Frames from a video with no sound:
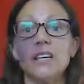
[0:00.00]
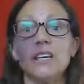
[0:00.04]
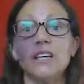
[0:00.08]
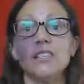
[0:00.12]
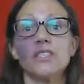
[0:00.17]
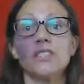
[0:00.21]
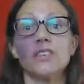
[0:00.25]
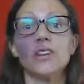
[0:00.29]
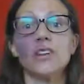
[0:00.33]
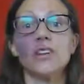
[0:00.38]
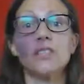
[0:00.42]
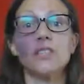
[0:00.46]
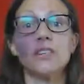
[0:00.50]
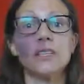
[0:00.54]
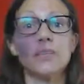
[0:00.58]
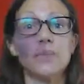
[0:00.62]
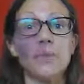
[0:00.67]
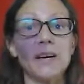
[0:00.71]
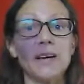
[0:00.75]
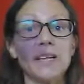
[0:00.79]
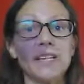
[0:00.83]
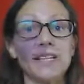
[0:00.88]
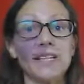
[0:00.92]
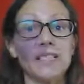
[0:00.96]
So you're
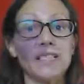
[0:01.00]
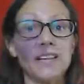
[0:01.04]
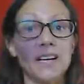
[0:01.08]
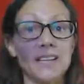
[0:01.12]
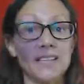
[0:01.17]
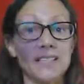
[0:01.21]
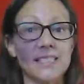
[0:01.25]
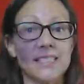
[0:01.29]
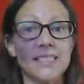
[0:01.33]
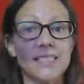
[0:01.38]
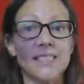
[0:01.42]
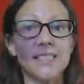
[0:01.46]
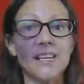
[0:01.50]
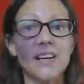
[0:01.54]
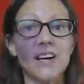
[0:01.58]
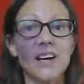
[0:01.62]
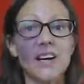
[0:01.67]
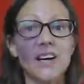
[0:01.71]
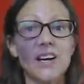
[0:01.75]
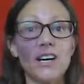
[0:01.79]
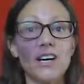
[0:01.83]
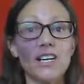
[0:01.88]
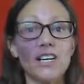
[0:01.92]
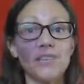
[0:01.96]
expanding side to
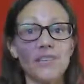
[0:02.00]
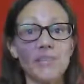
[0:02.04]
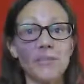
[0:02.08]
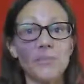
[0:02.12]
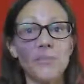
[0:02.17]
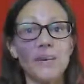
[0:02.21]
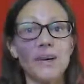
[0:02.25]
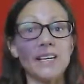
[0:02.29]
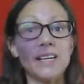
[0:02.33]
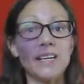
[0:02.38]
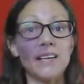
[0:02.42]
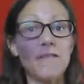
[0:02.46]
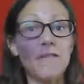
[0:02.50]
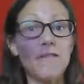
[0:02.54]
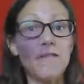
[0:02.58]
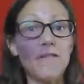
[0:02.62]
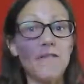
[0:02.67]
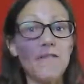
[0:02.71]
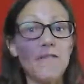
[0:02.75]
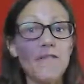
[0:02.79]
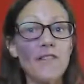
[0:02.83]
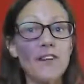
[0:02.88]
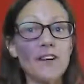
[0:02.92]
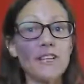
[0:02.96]
side, you're expanding
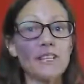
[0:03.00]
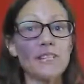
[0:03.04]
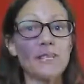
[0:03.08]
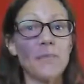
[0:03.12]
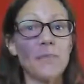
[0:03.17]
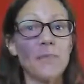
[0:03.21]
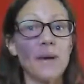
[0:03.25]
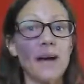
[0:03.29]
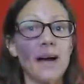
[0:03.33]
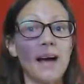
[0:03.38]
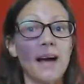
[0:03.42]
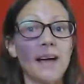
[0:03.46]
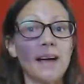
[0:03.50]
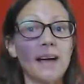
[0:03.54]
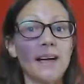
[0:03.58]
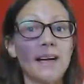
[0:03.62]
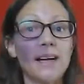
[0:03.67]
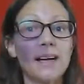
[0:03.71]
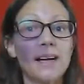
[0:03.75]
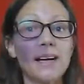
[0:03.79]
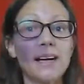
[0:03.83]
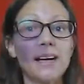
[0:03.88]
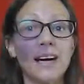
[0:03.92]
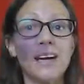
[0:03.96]
front to back,
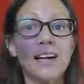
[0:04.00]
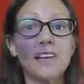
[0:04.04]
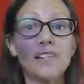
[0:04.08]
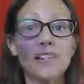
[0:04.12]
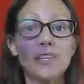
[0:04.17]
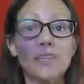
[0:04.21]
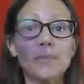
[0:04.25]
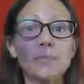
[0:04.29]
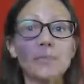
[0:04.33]
and you're